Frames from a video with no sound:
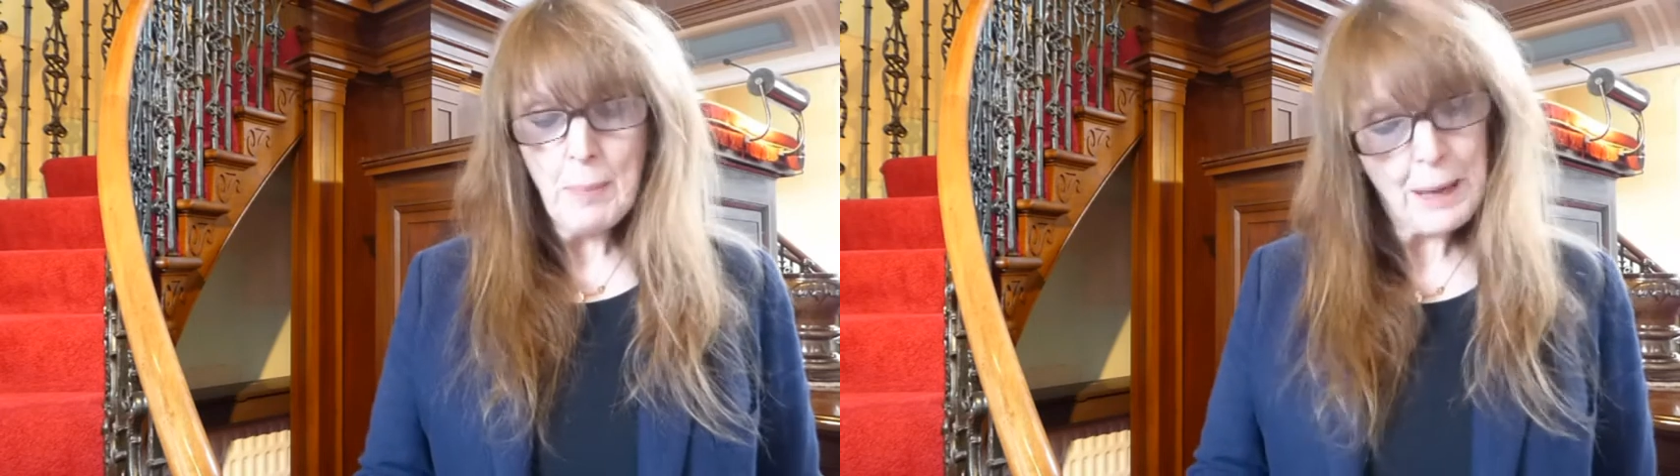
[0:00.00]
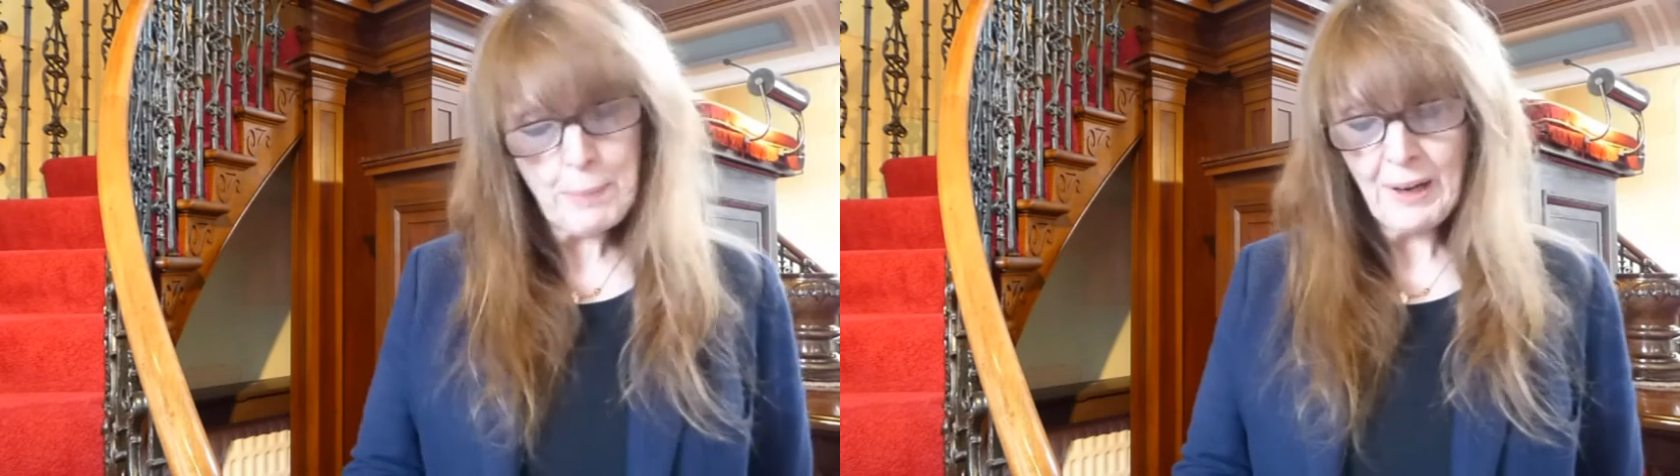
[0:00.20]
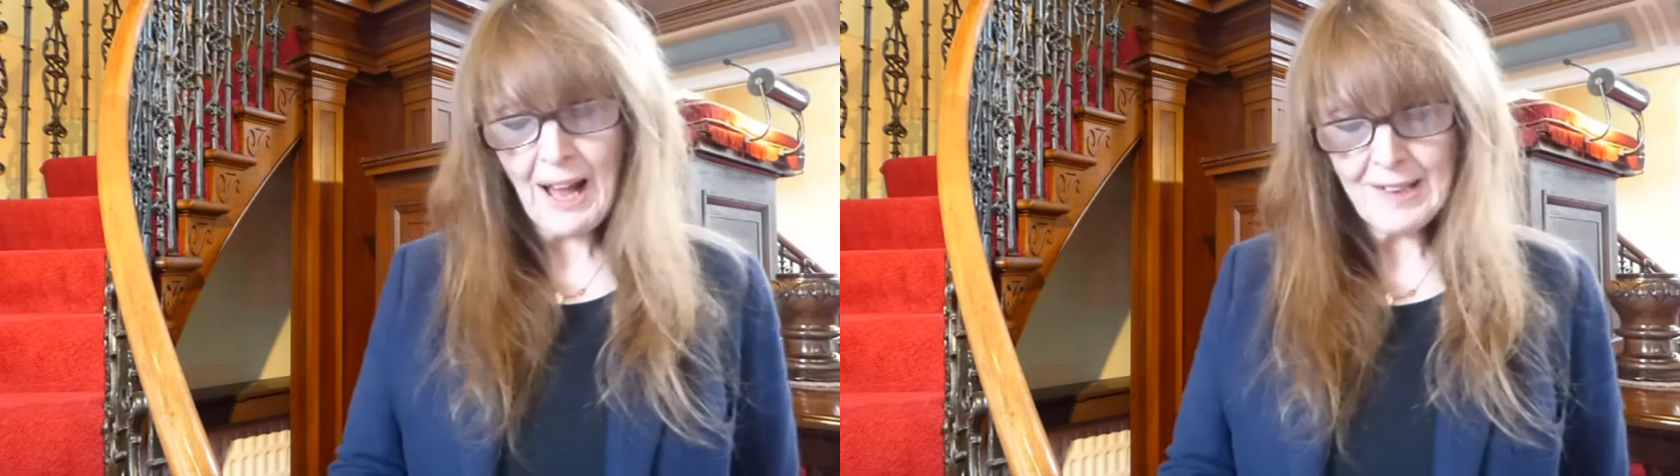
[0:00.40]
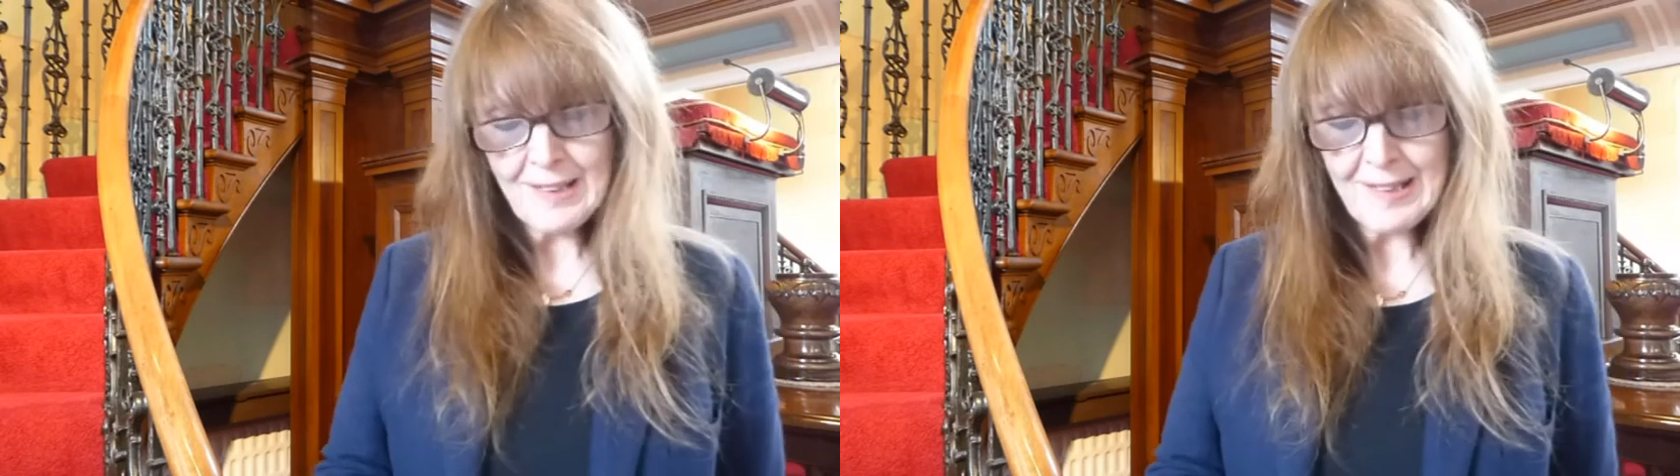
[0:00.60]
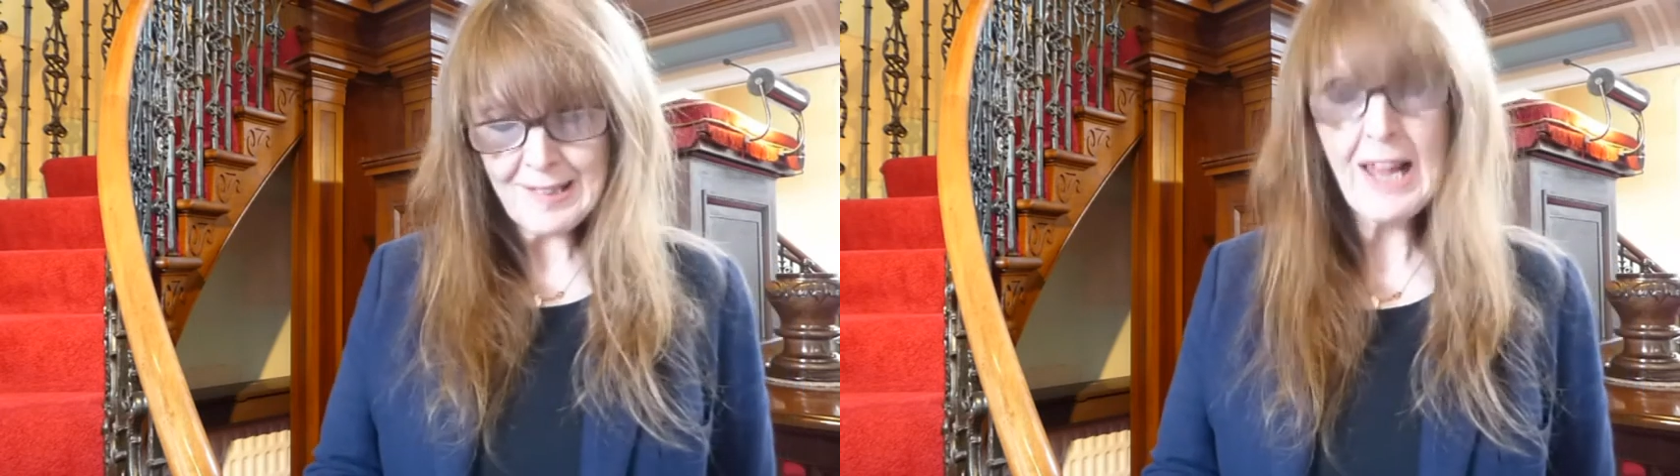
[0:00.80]
people had
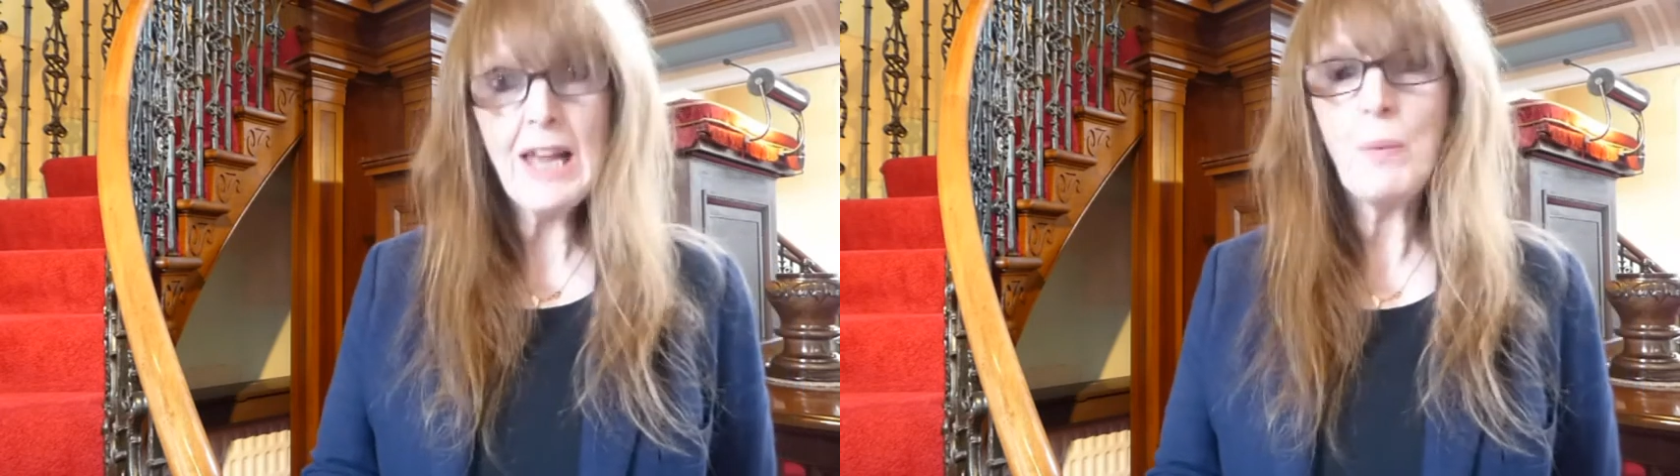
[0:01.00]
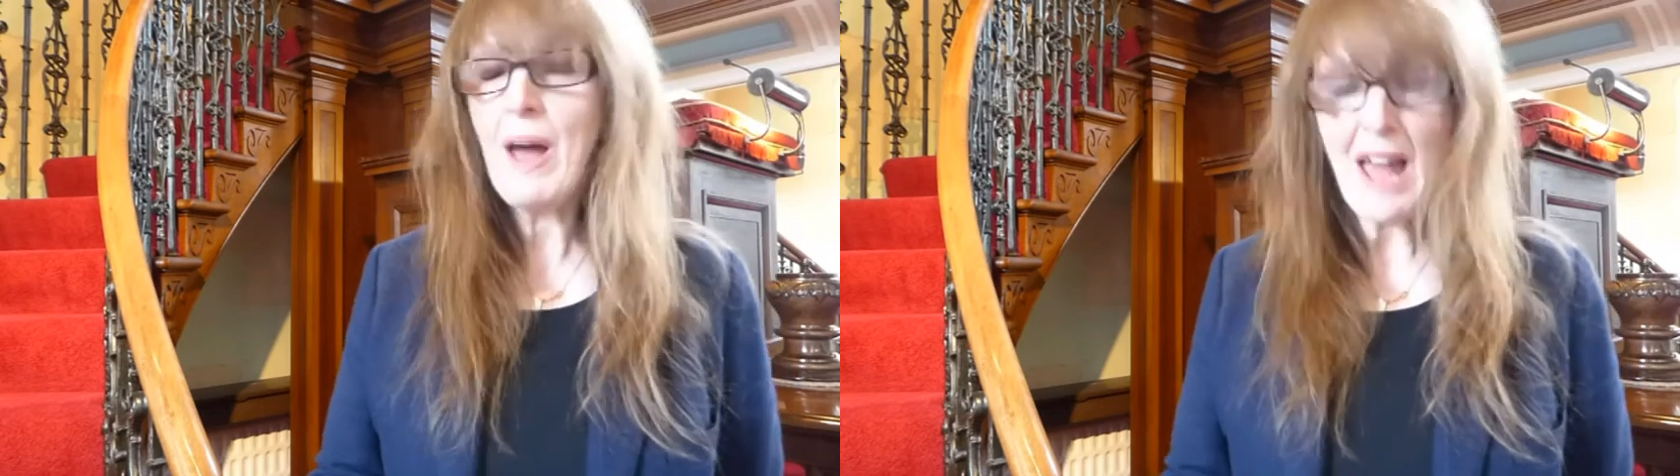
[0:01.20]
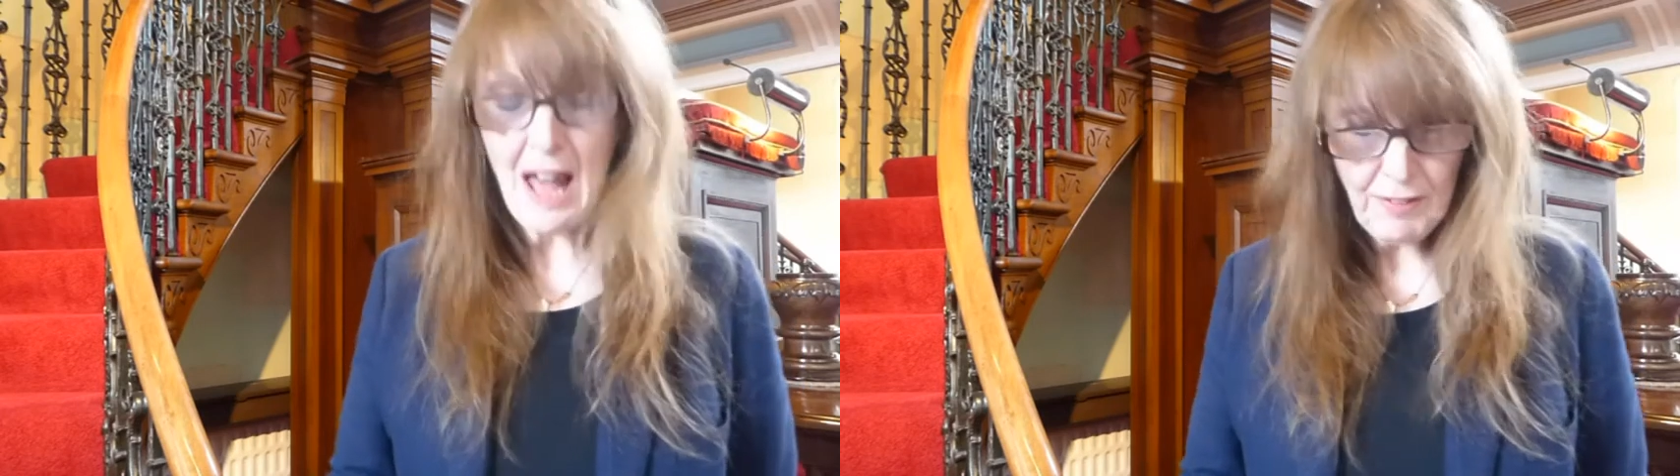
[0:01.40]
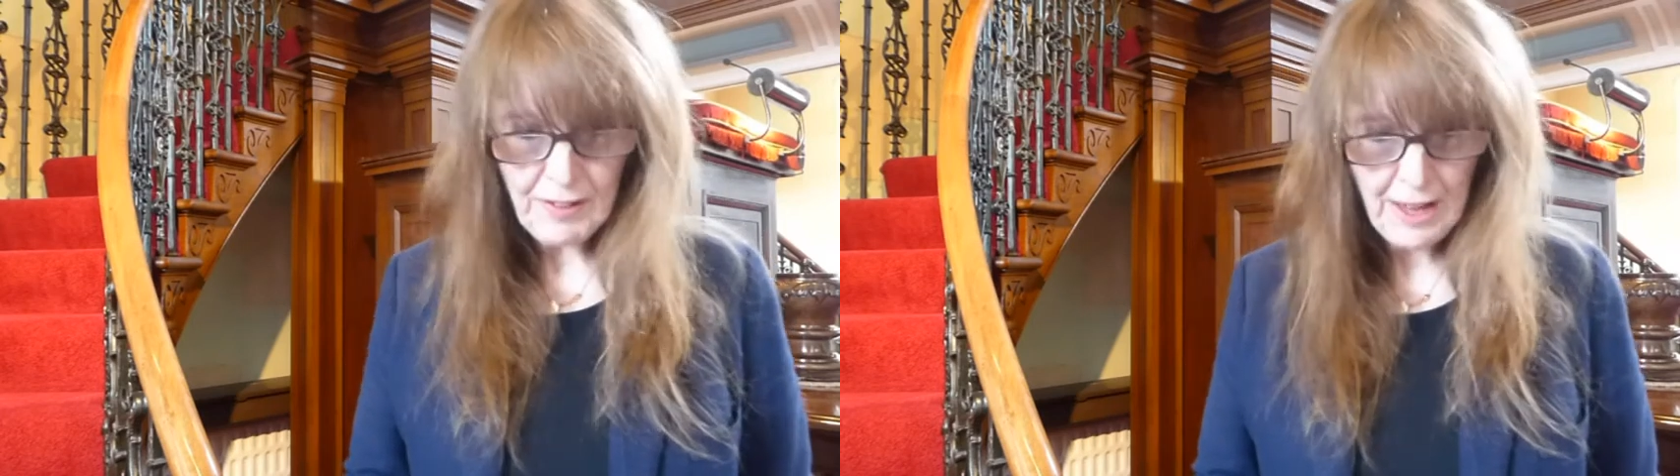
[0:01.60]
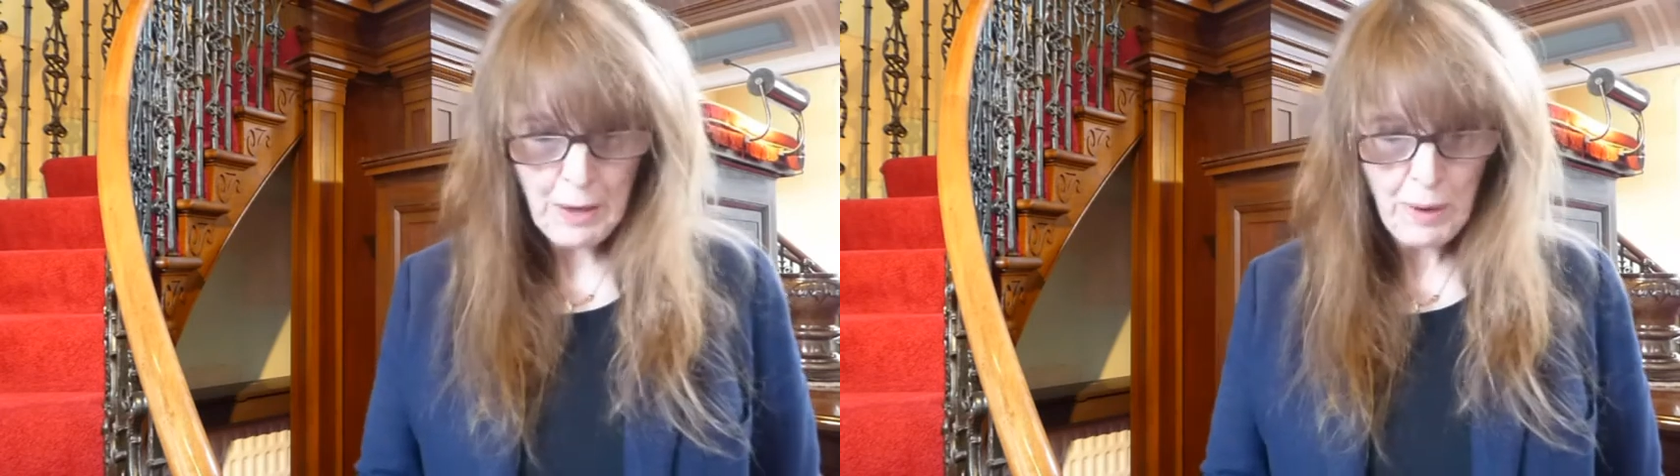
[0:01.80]
to stay wherever
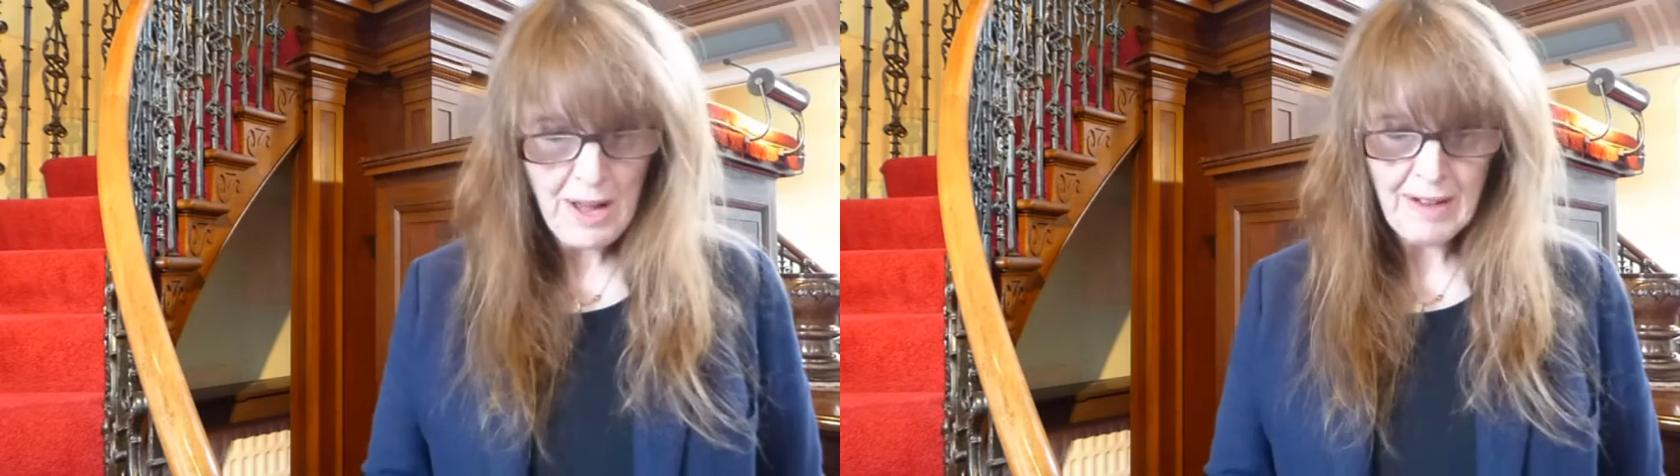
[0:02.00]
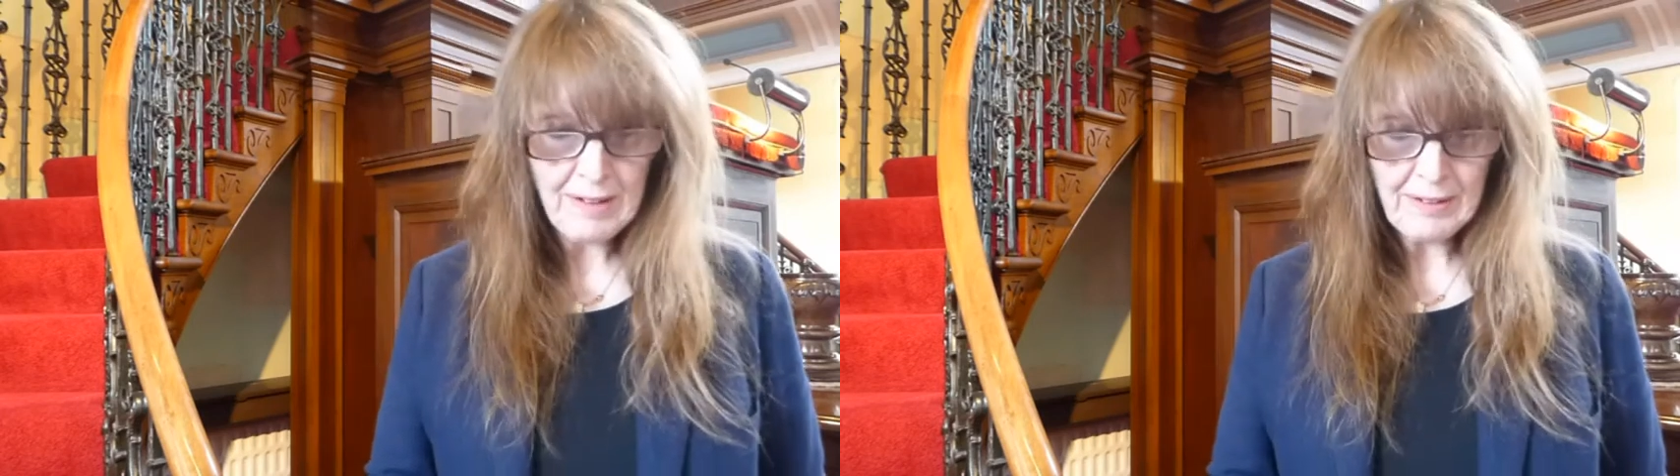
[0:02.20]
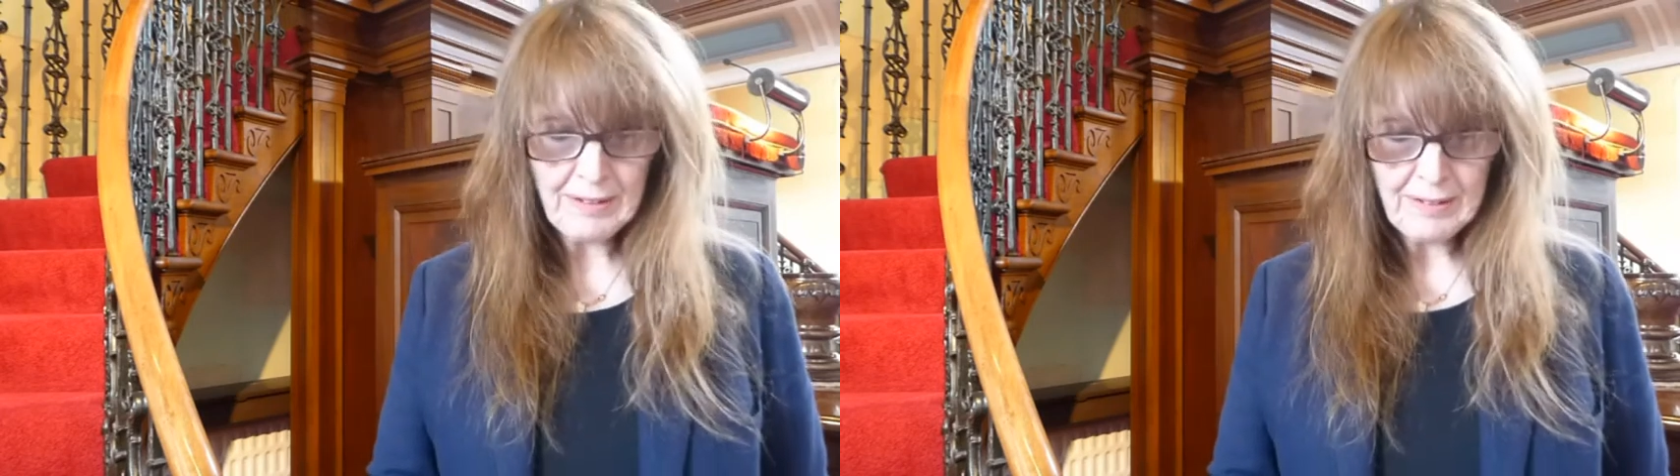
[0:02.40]
they were.